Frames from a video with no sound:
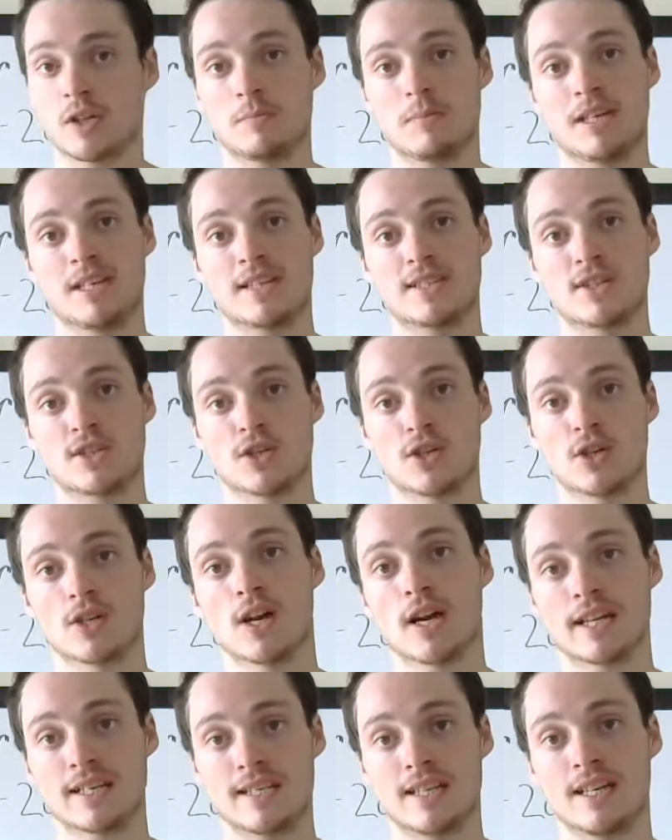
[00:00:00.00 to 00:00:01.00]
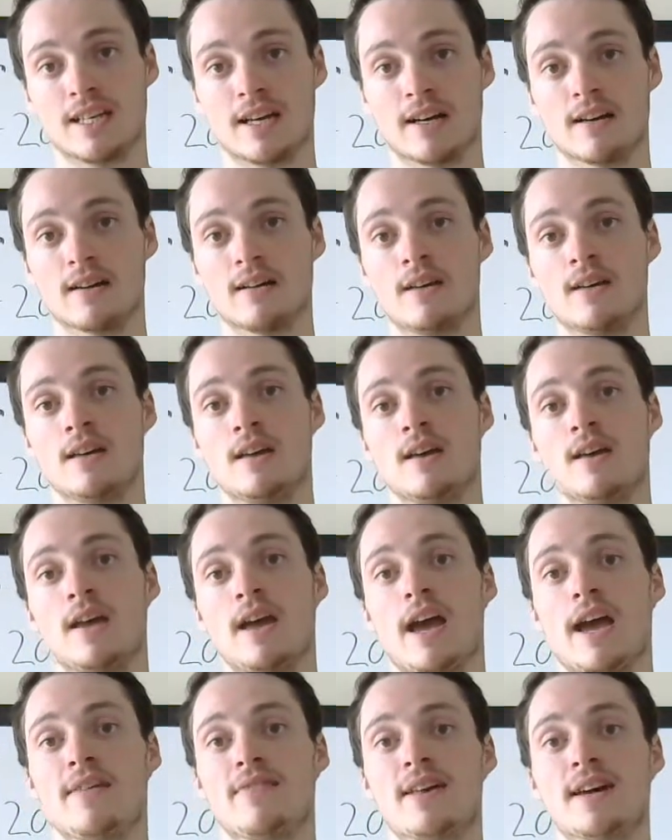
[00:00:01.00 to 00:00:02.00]
mean it's a good idea.
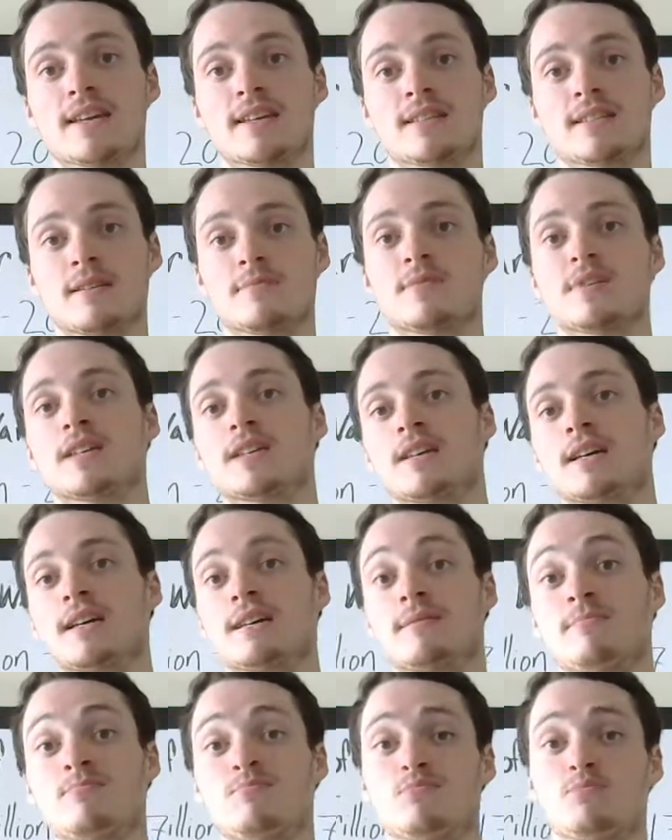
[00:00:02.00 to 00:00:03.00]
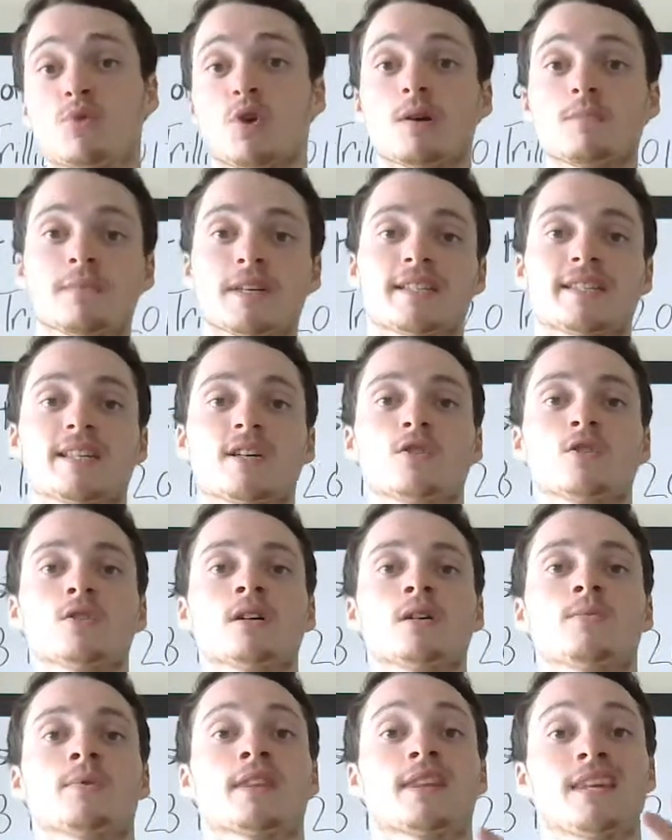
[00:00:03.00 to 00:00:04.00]
And that is something, a problem I see a
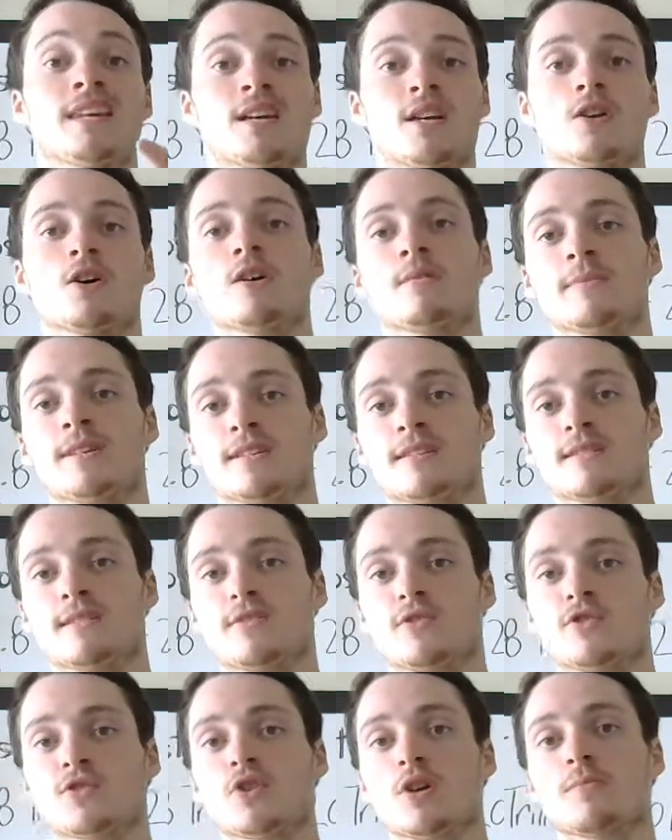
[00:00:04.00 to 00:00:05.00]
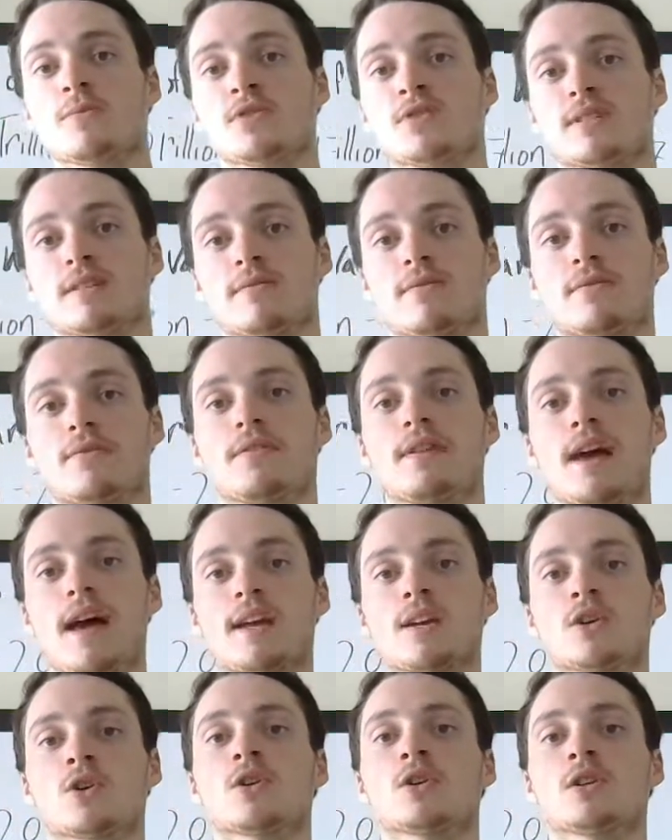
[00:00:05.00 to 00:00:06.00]
lot with economists. There's almost a
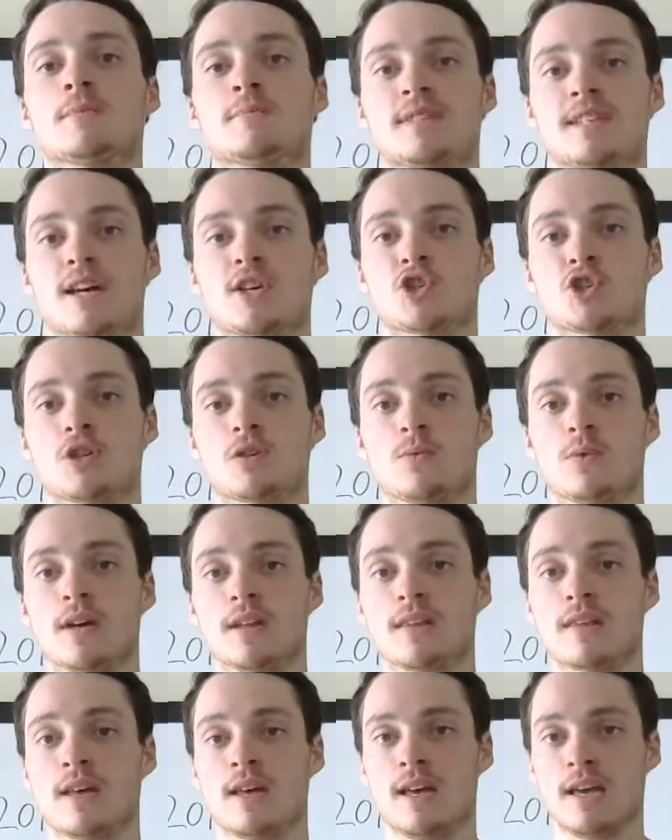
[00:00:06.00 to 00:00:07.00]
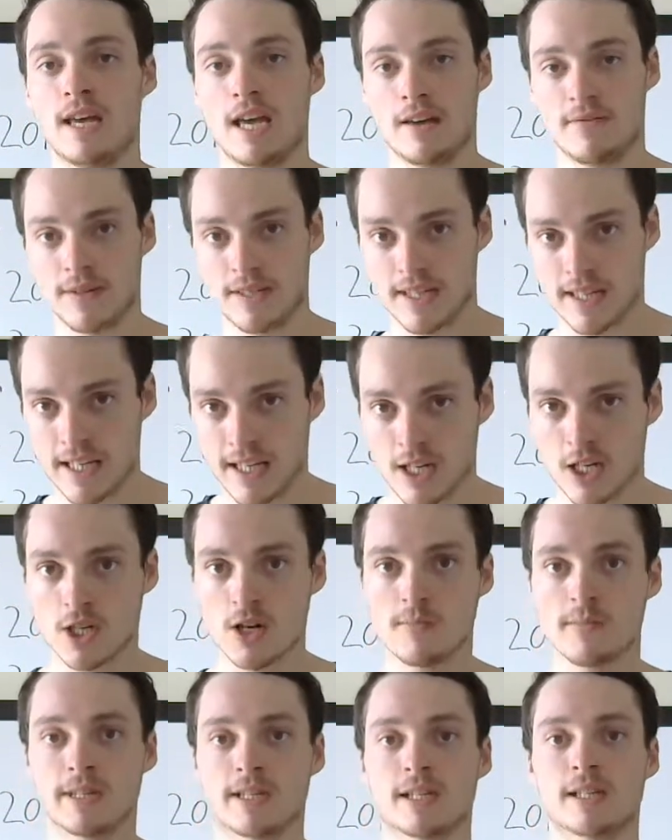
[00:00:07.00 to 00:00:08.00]
fanatical obsession with, if it's
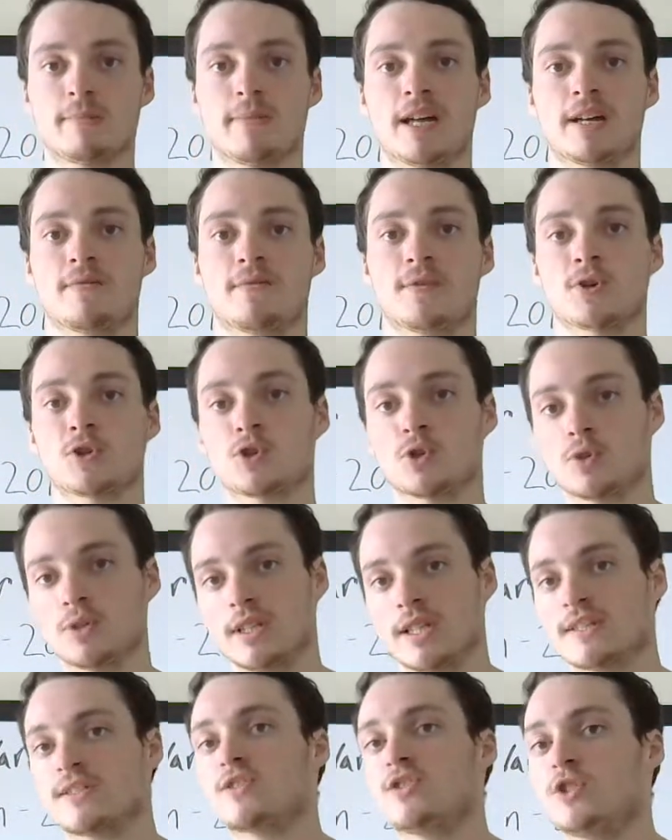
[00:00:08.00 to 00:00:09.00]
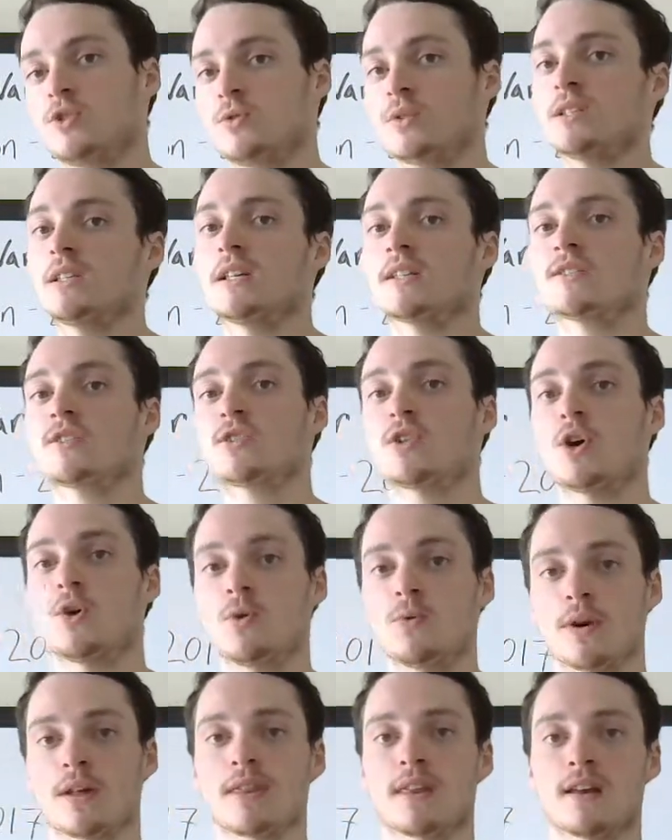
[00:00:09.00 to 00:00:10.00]
economically beneficial, let's do it, let's go
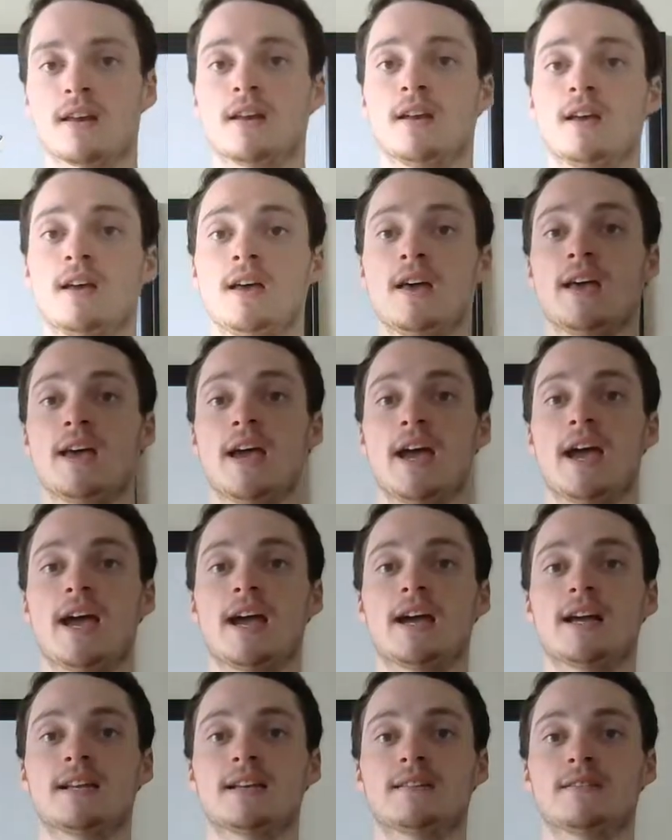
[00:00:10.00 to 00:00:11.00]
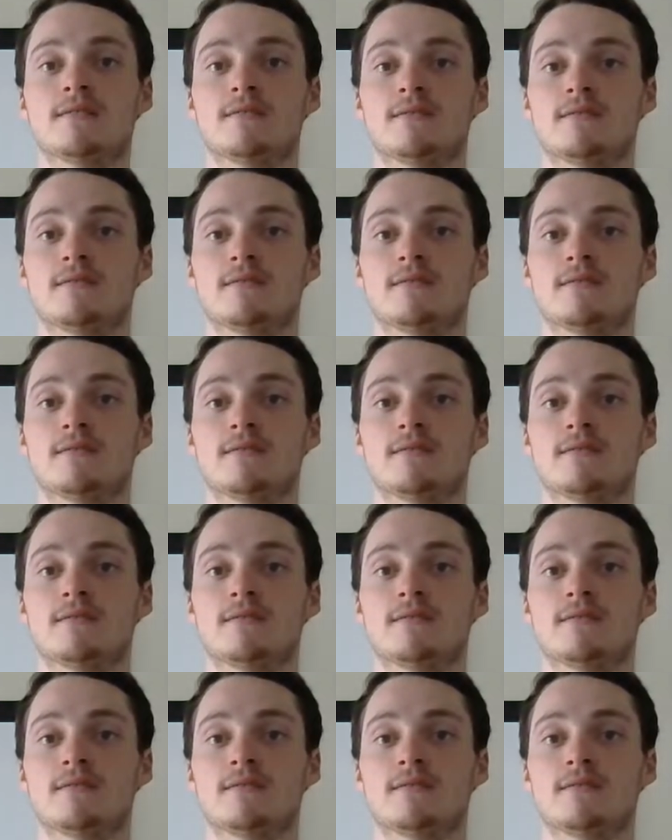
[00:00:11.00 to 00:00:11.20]
with it. And